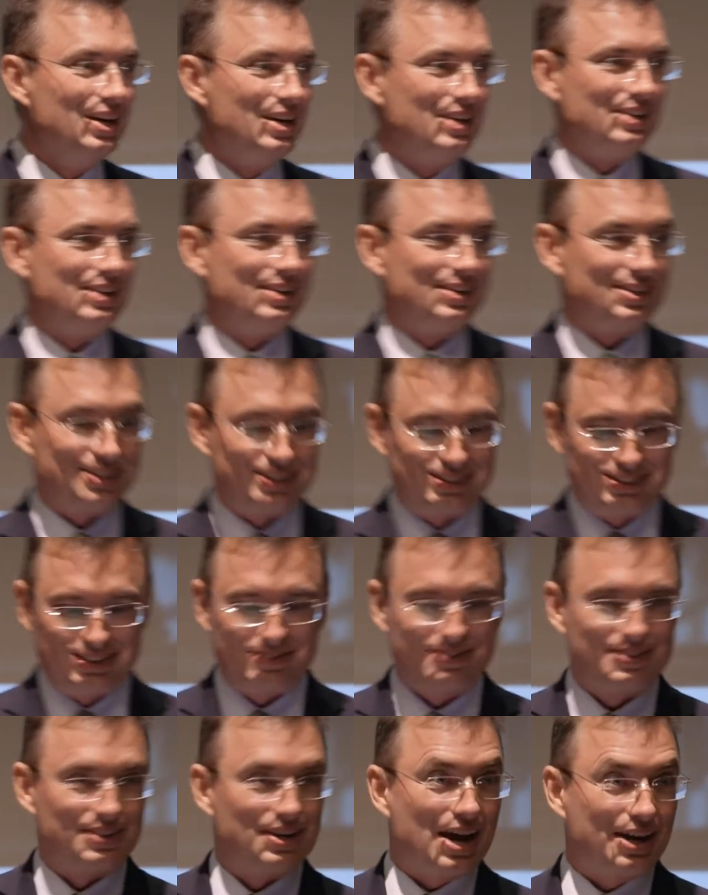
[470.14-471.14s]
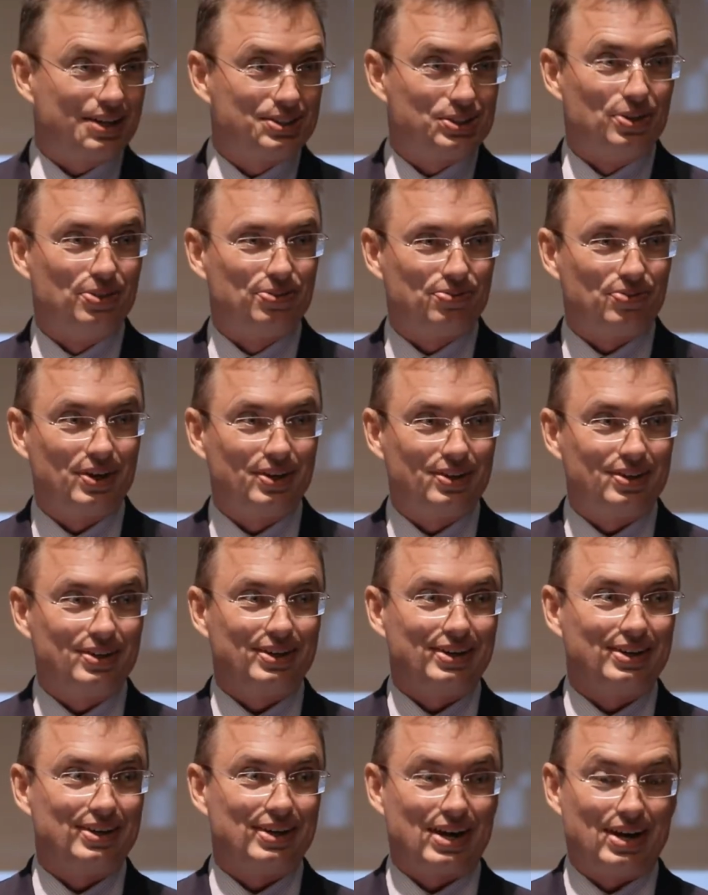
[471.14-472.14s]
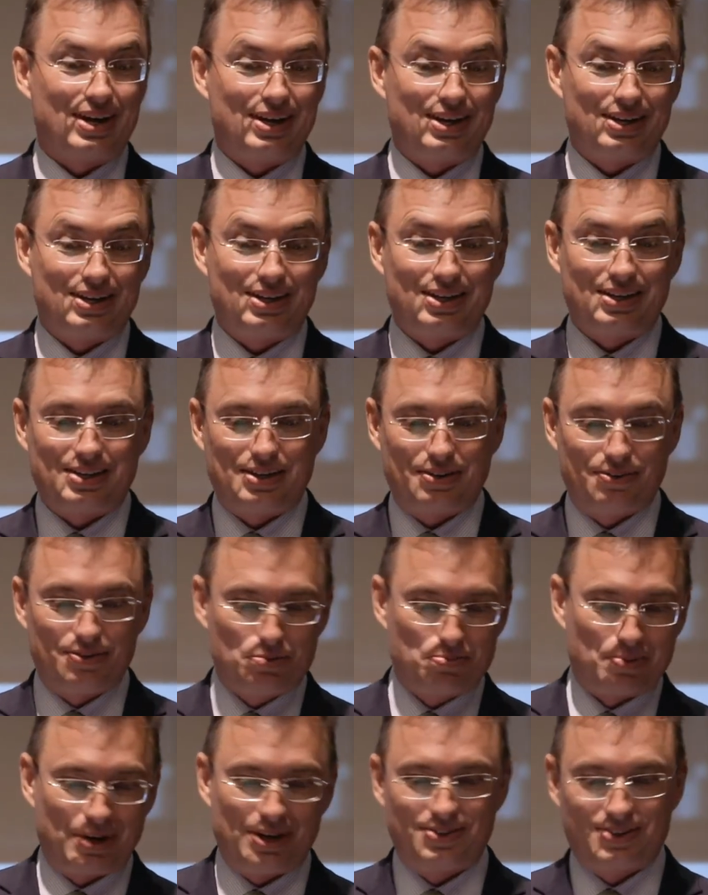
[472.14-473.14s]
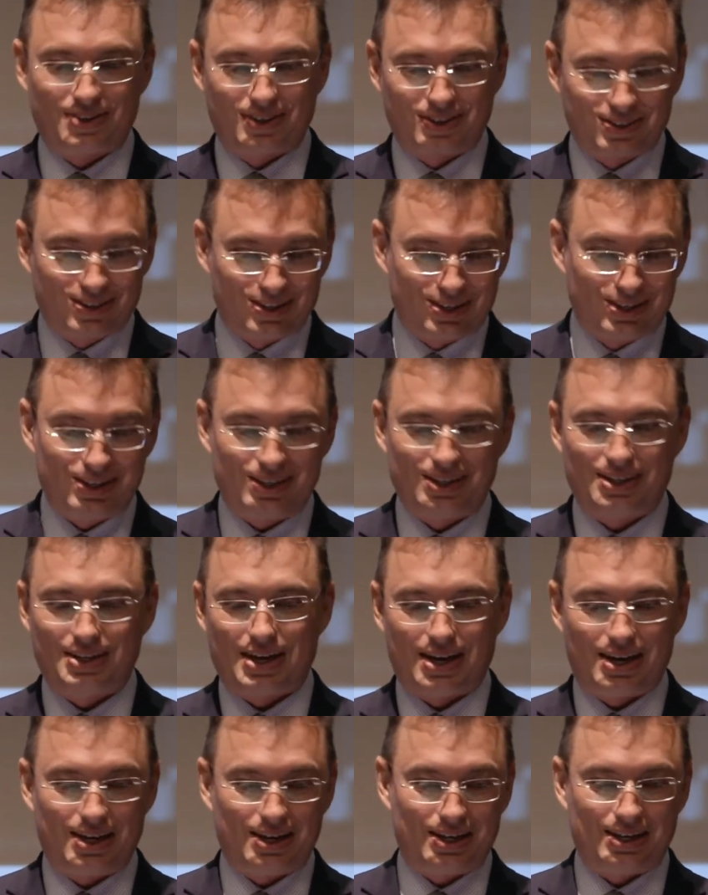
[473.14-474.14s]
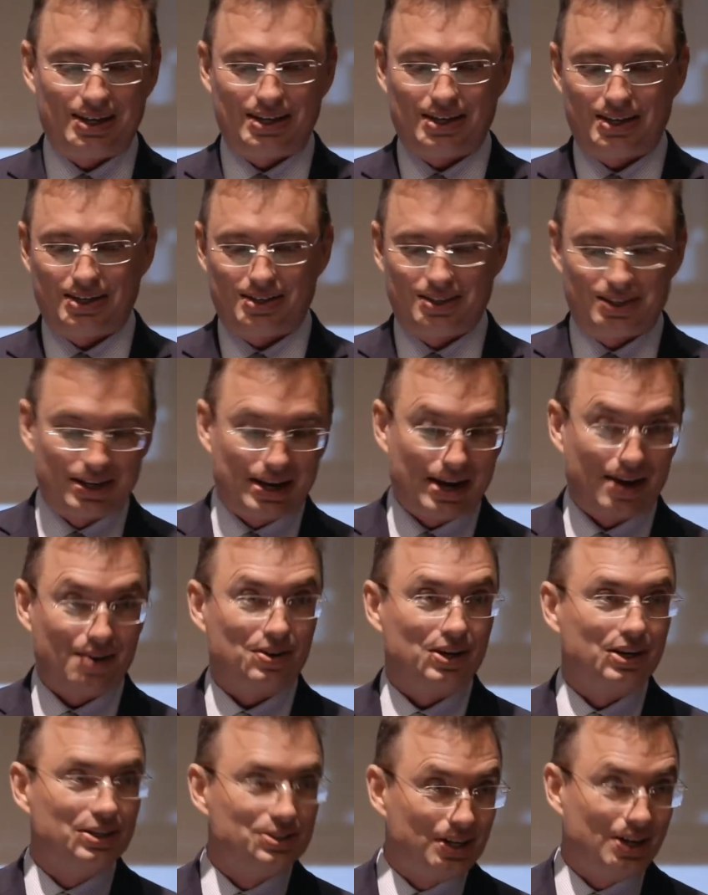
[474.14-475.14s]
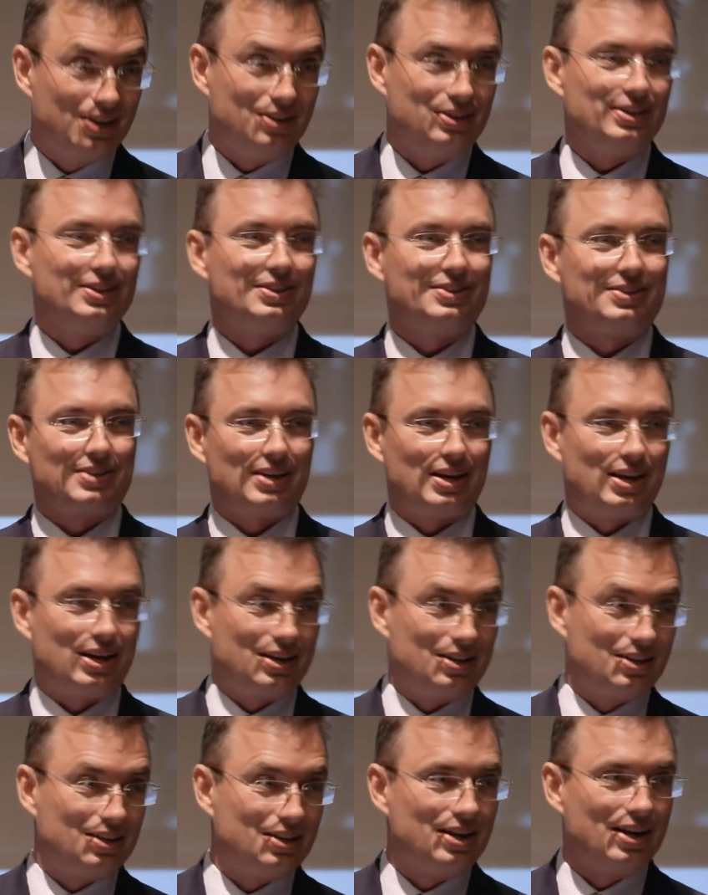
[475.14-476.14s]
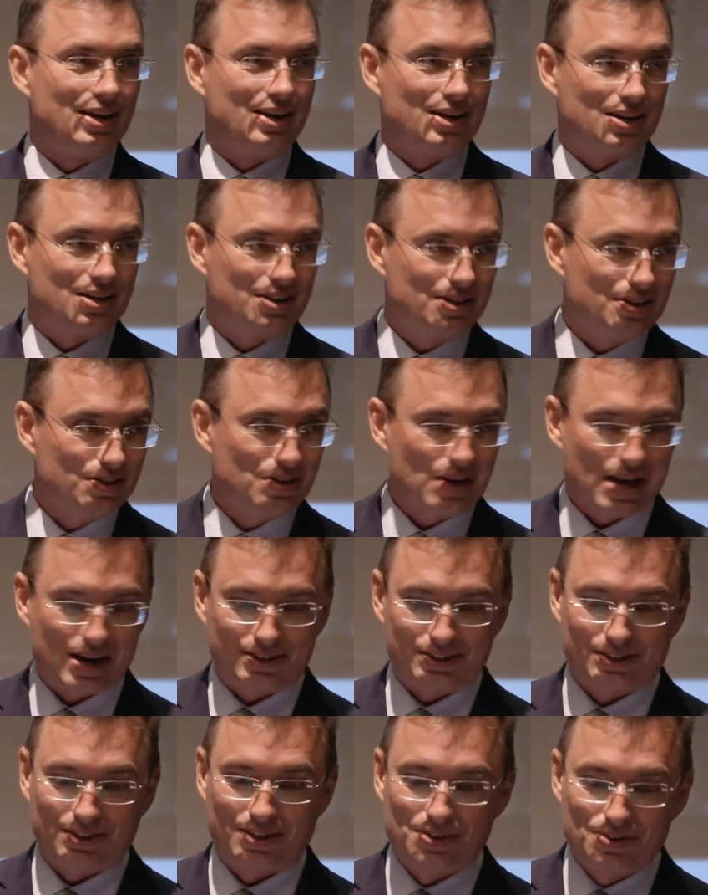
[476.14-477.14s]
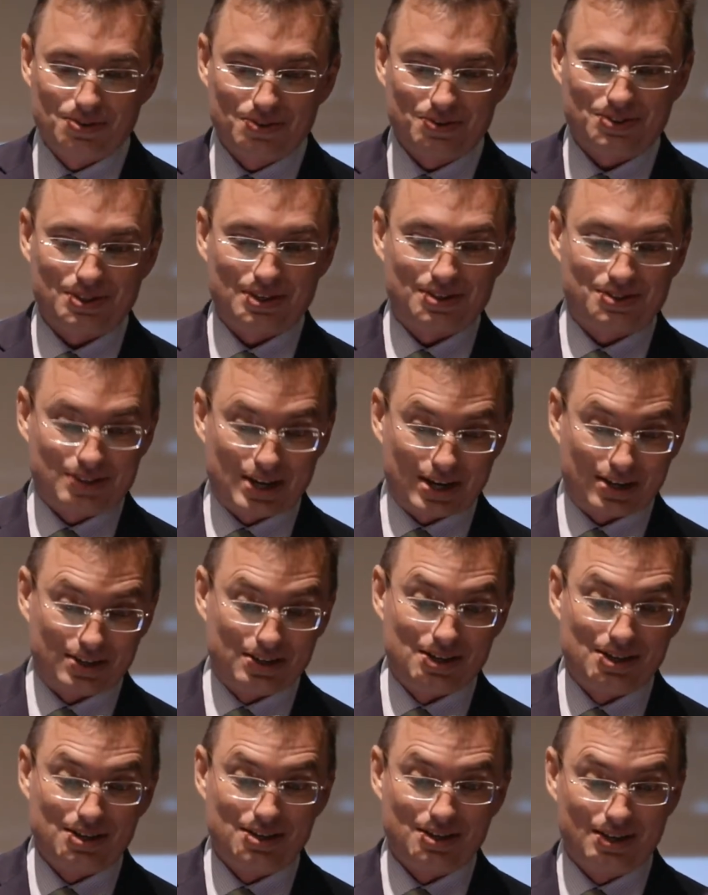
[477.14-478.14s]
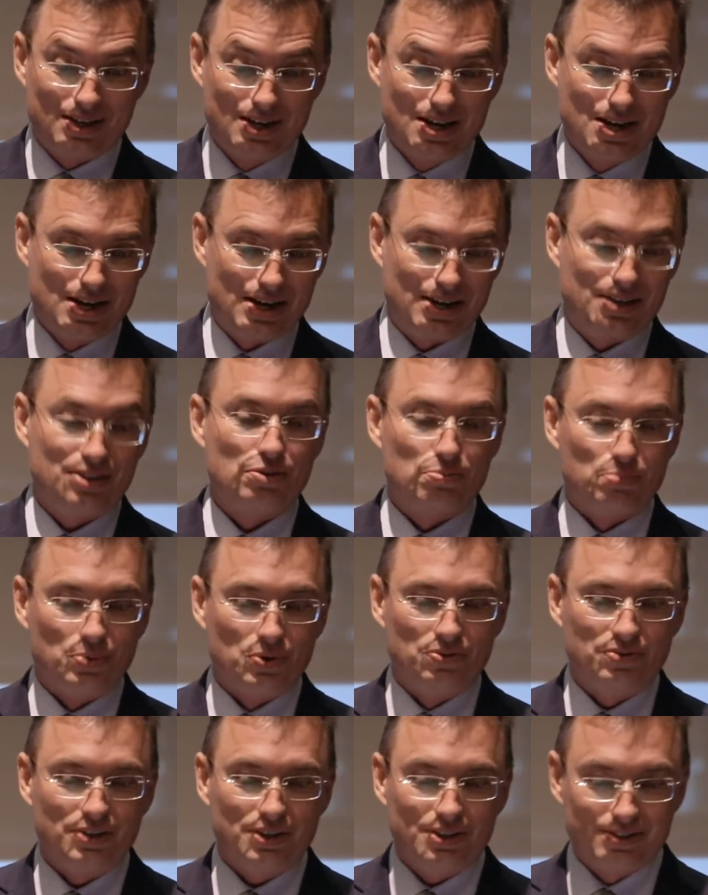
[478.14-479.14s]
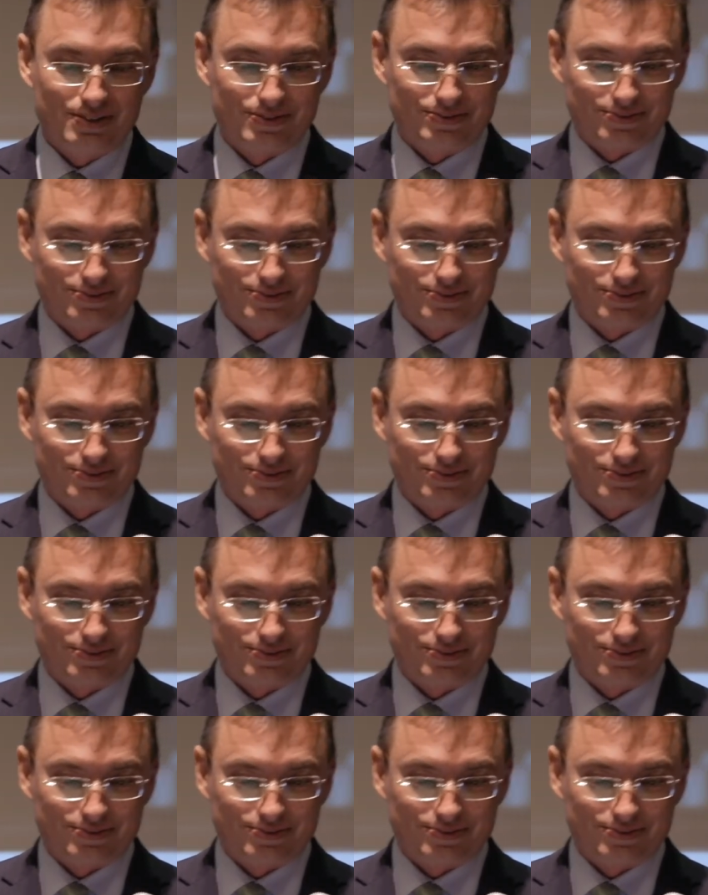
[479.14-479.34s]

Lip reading: yeah, it was an action thriller, and he was basically an accounting genius, and he actually used this technique in the movie.